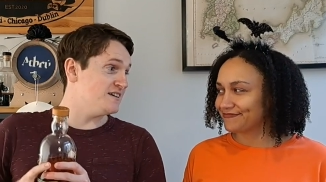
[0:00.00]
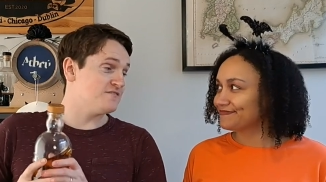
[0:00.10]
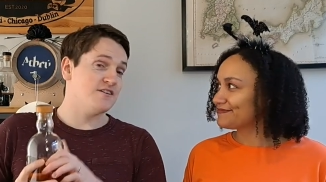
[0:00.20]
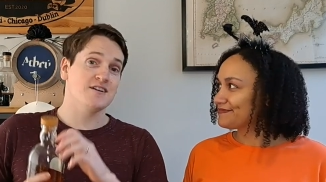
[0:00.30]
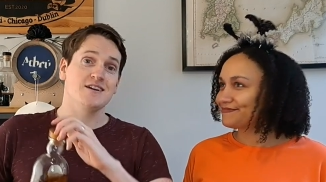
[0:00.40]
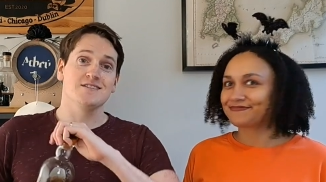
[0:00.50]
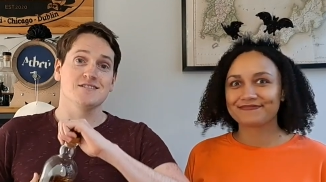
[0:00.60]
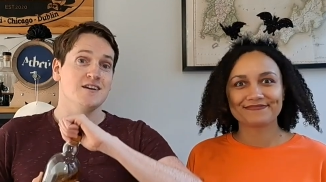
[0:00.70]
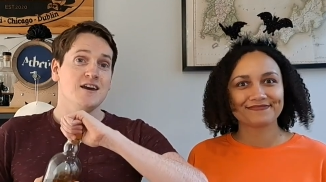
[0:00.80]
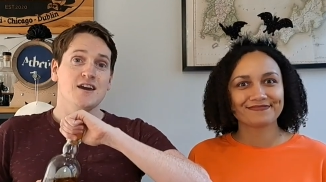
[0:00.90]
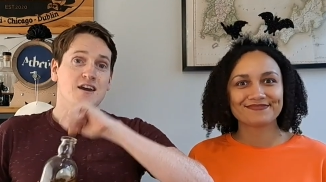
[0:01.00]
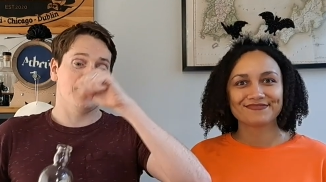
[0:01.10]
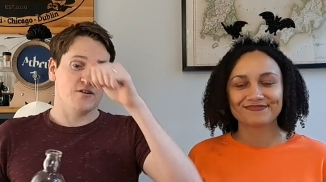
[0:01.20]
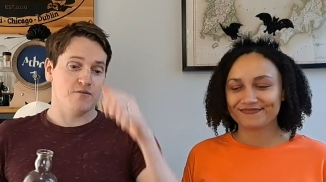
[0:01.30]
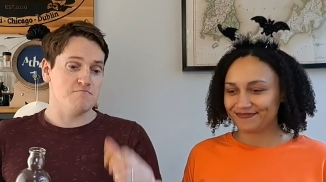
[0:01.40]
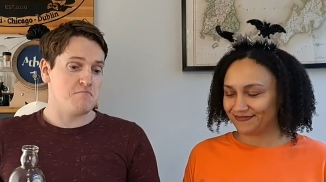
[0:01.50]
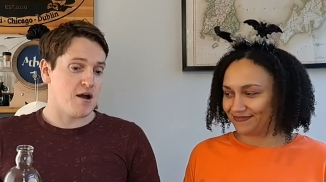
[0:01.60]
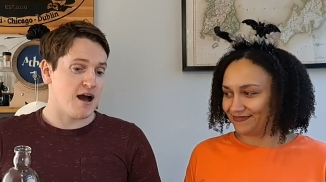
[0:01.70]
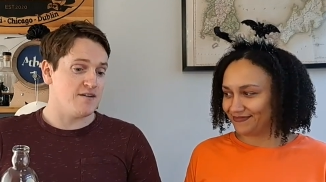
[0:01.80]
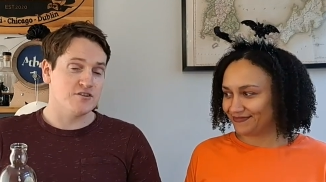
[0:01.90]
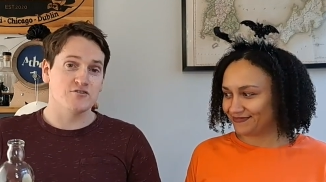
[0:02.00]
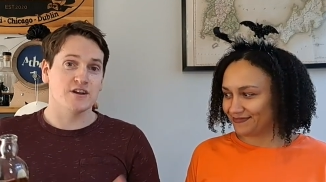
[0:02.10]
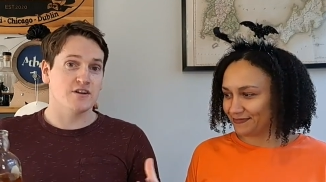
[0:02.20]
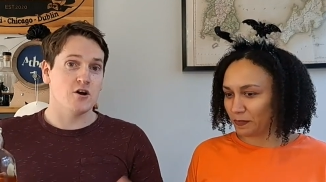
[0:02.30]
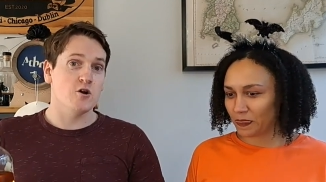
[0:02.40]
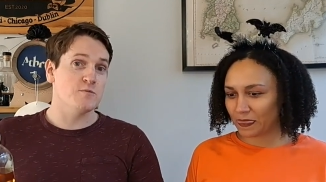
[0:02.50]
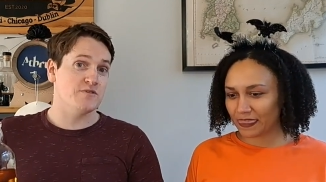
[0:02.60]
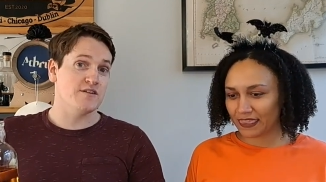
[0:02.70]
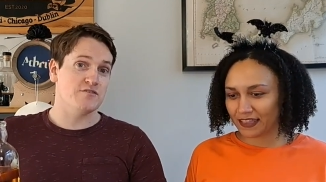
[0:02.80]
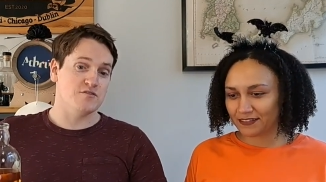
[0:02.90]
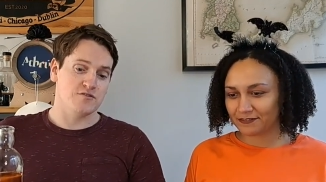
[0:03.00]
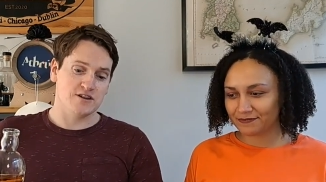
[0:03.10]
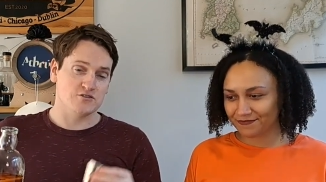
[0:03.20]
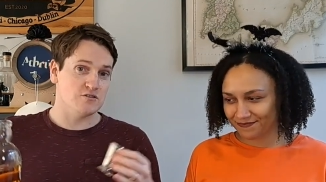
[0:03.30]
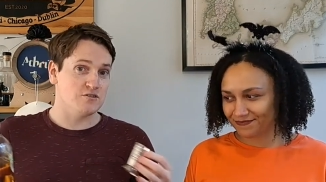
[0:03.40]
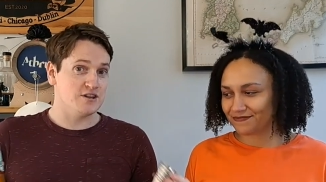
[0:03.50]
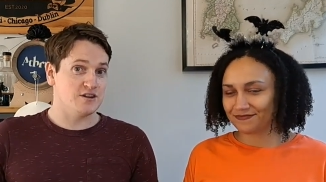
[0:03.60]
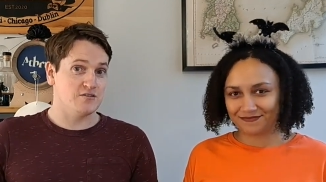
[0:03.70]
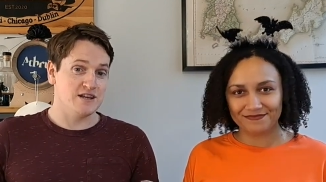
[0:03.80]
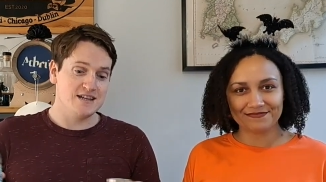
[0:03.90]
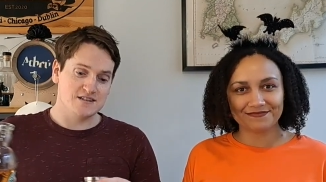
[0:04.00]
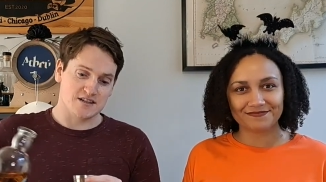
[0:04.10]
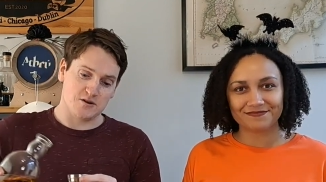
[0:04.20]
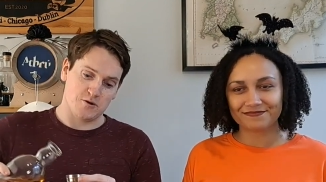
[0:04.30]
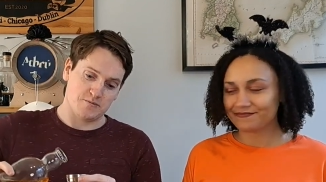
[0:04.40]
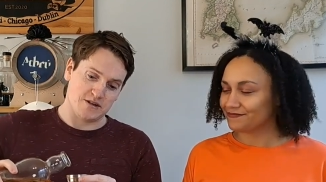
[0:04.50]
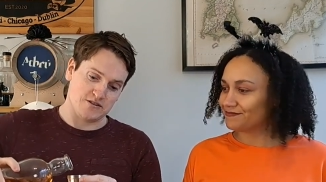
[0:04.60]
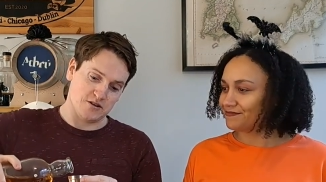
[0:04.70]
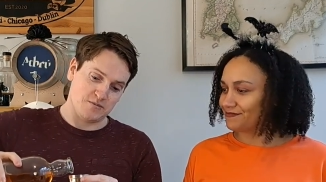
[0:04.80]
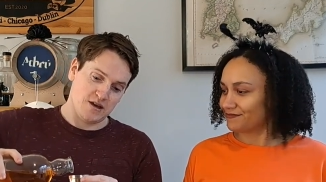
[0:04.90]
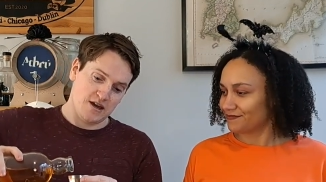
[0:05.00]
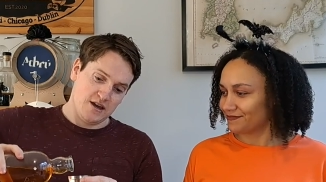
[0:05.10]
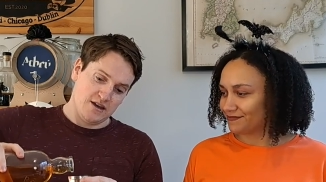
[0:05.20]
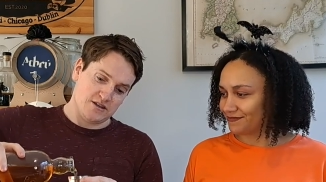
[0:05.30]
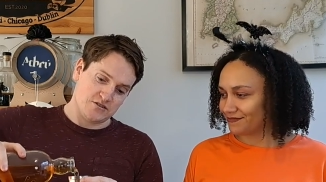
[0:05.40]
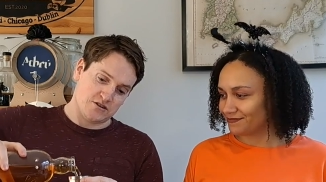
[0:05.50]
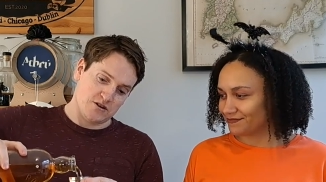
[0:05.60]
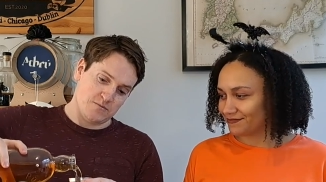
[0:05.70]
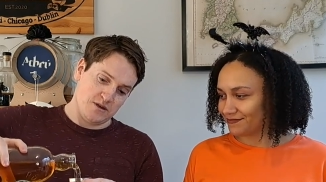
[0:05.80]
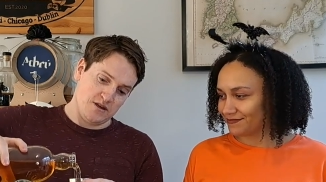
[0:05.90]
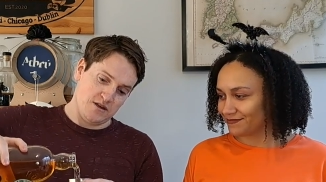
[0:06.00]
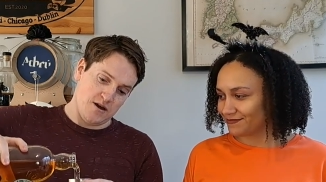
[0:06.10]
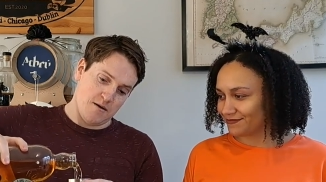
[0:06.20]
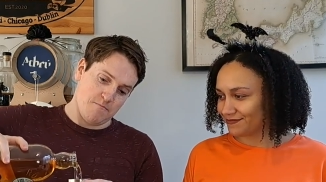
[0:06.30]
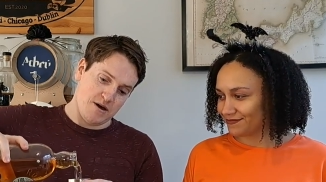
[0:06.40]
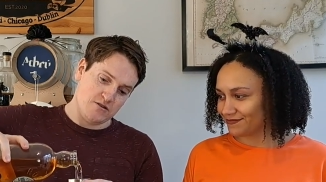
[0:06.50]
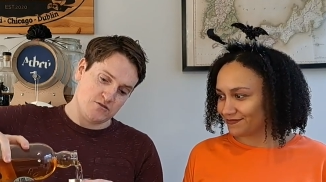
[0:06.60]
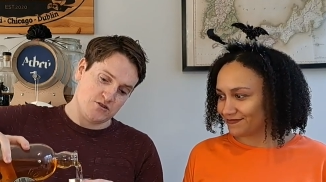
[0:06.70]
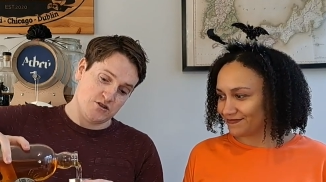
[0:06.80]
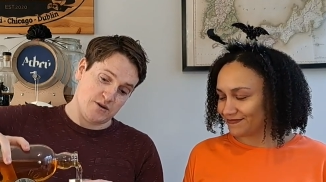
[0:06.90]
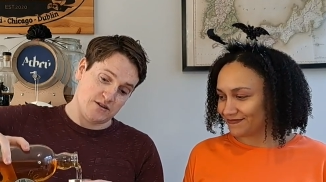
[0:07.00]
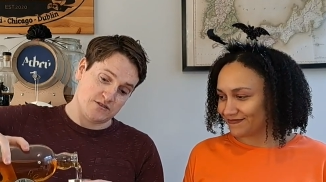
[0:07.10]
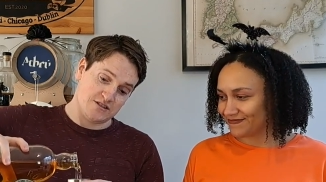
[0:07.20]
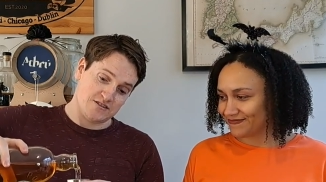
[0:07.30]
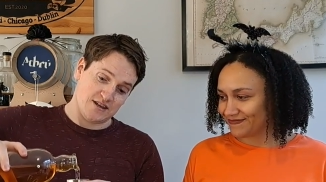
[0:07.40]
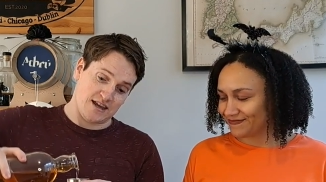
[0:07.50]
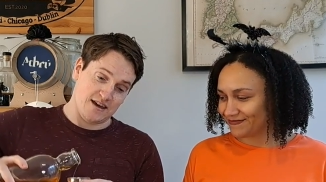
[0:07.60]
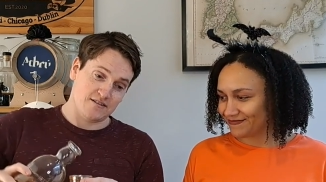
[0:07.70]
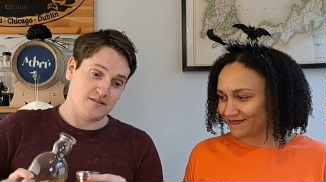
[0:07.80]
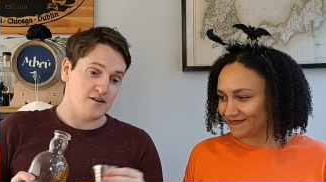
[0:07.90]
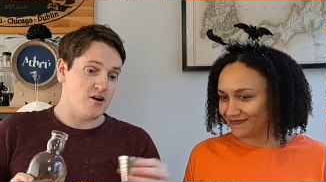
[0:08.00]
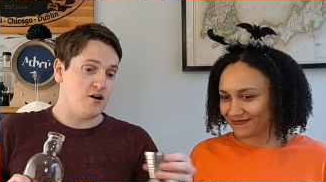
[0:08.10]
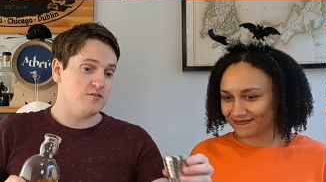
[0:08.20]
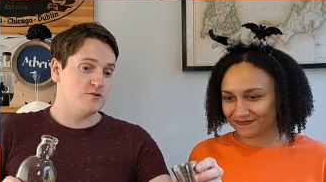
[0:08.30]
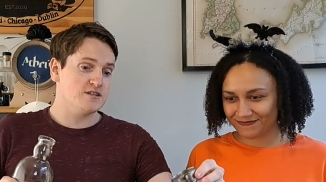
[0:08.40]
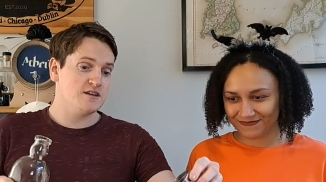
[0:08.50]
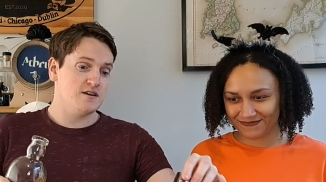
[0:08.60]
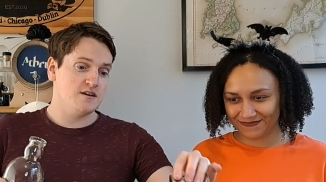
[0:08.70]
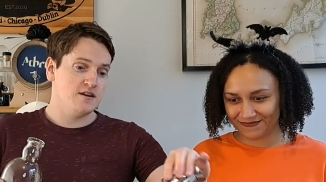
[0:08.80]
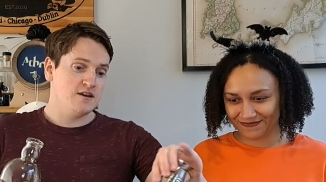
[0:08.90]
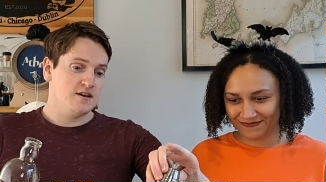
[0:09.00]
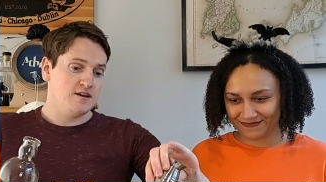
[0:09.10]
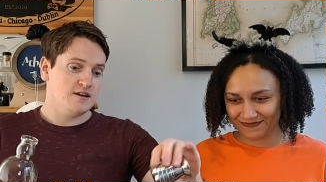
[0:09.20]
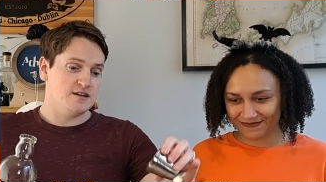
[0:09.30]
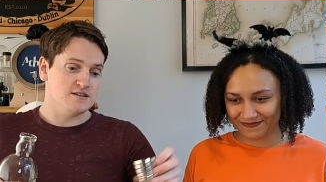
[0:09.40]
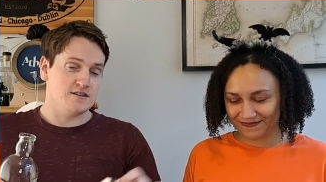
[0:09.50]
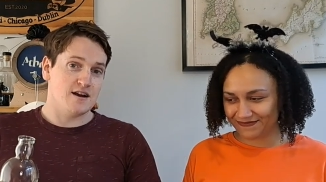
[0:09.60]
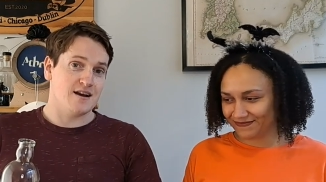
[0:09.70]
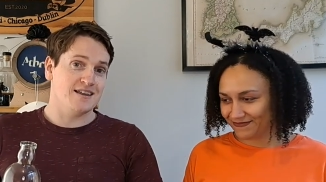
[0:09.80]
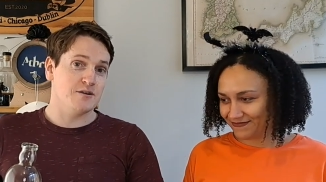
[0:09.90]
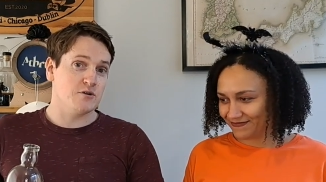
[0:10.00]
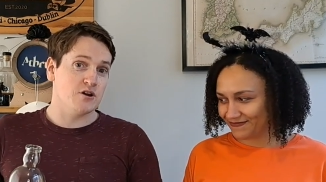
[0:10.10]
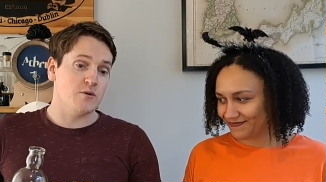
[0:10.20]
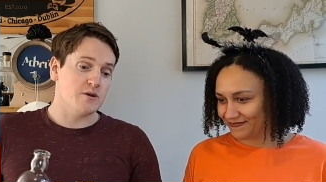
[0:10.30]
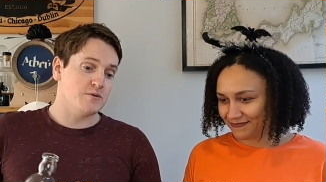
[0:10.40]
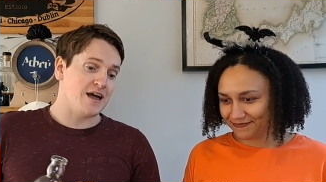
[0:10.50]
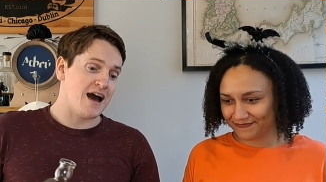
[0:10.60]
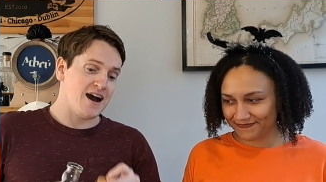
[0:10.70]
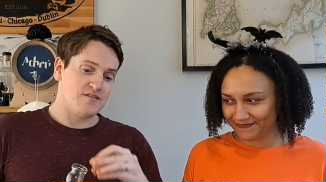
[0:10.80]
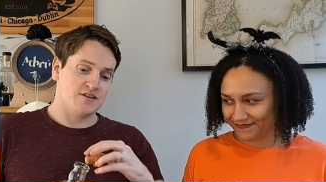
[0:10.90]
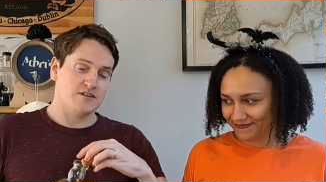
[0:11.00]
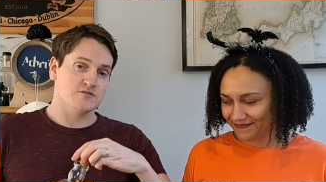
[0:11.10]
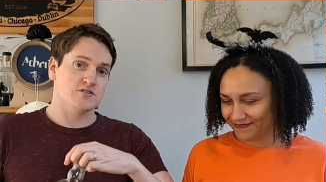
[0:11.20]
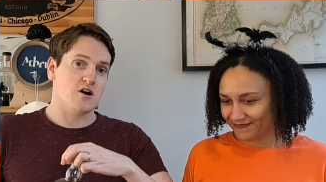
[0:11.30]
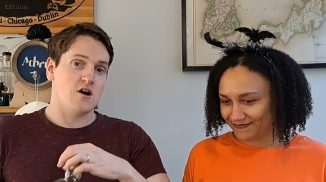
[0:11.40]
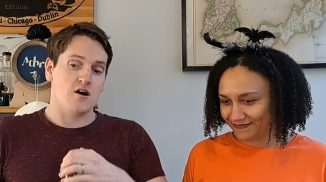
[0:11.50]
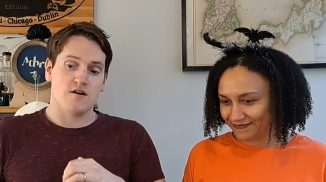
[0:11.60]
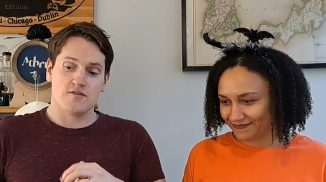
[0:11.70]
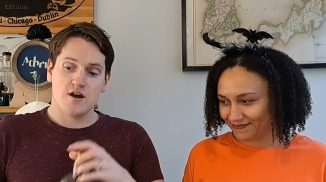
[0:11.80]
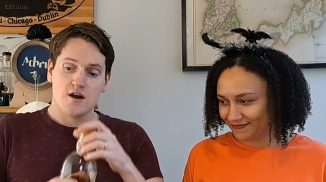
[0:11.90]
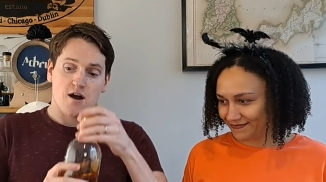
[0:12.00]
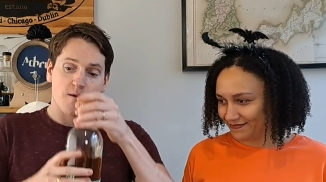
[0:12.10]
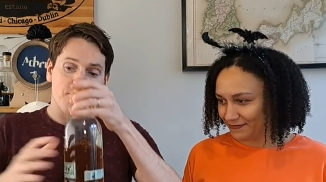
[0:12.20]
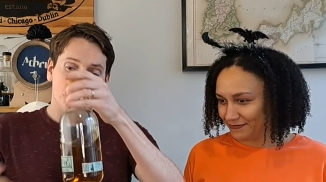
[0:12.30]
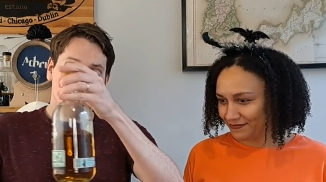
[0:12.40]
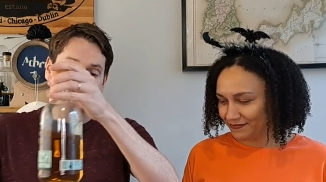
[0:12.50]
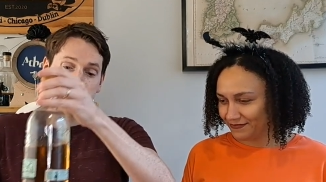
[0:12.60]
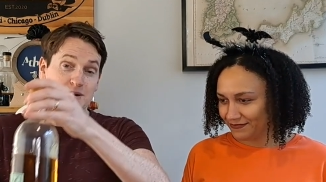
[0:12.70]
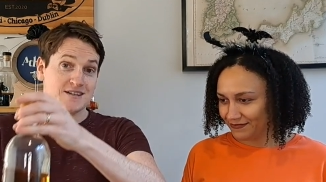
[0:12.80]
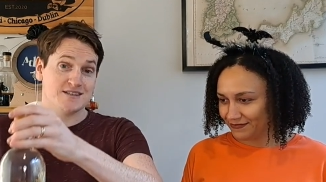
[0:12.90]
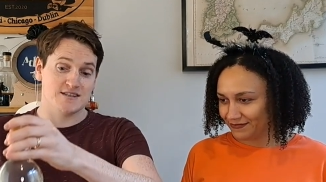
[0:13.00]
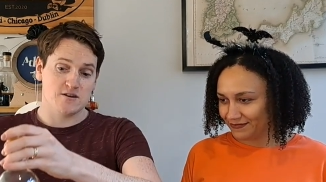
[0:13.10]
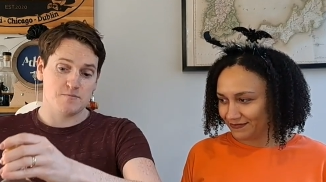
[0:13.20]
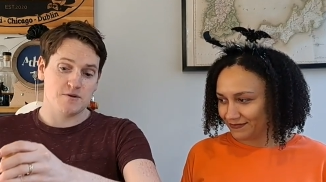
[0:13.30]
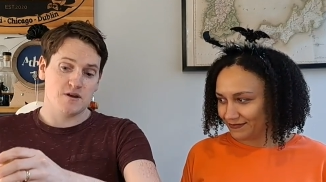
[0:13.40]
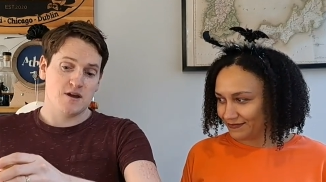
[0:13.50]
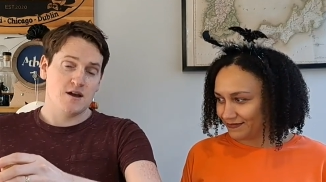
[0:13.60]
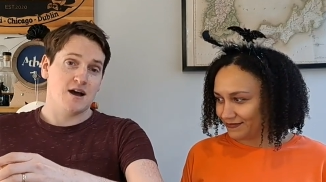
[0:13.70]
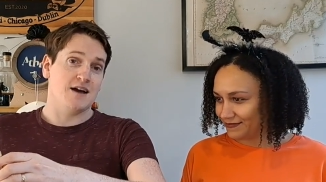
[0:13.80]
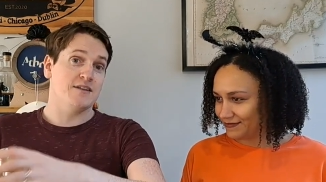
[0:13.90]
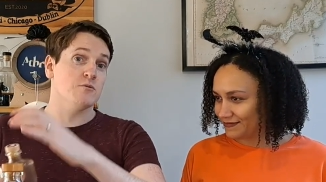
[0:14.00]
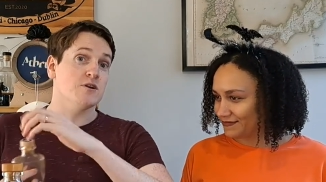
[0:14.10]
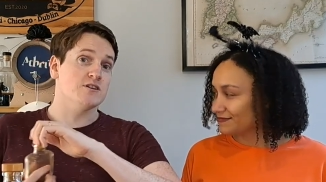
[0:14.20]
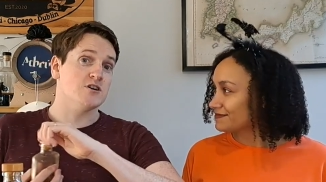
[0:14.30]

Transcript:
Speaker 1: nice, very easy. If you're having a drink at home, if you have a few friends over, you can easily whip these up. It's just gonna be about two ounces, again, of whiskey into there. And then we're gonna go in with half an ounce of our pumpkin spice syrup, and then we're